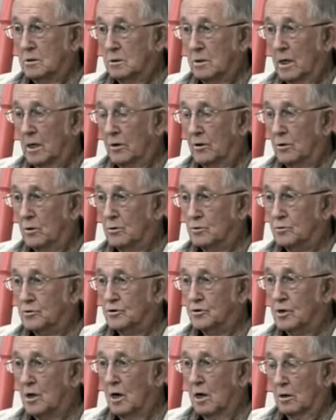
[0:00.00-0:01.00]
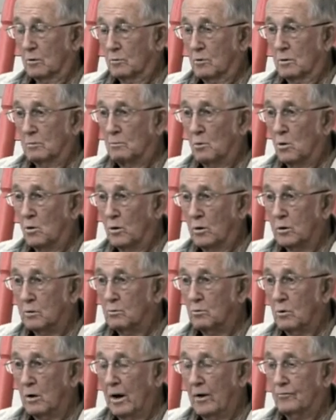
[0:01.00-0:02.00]
I was the dock one morning
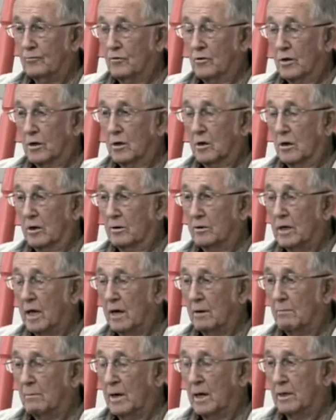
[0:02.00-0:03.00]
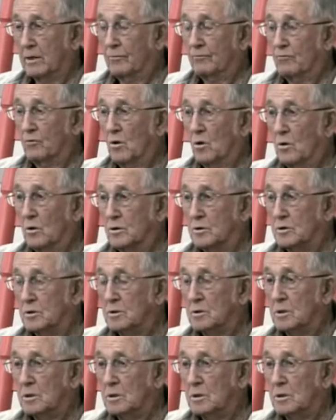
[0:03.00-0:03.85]
after they got a net ban in Florida